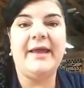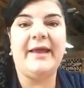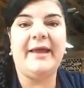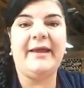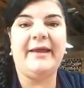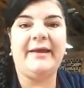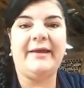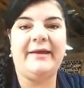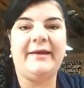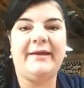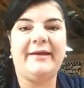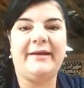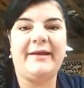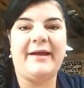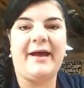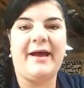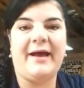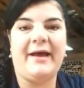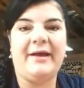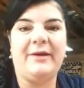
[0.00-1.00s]
and
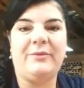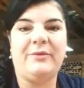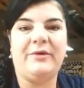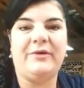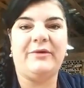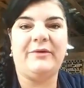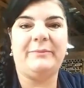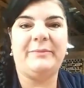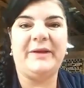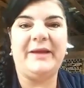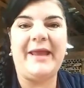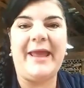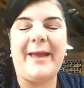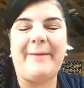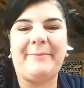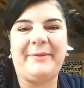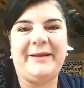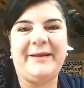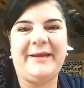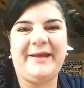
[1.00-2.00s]
I will be
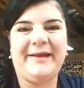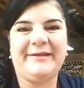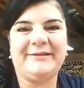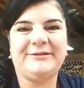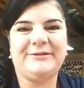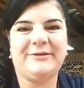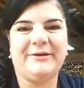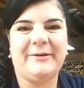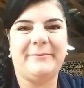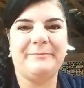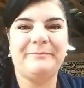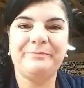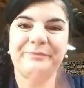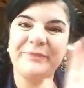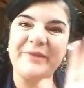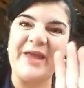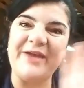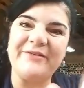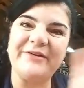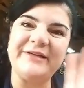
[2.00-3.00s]
happy to answer them.
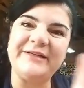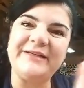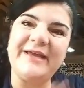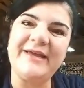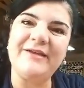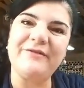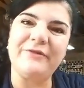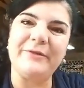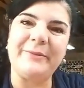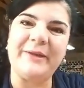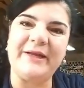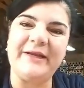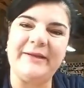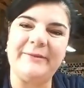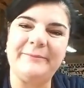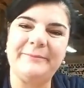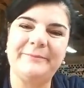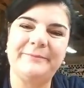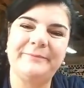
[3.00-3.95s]
Have a good day, everybody.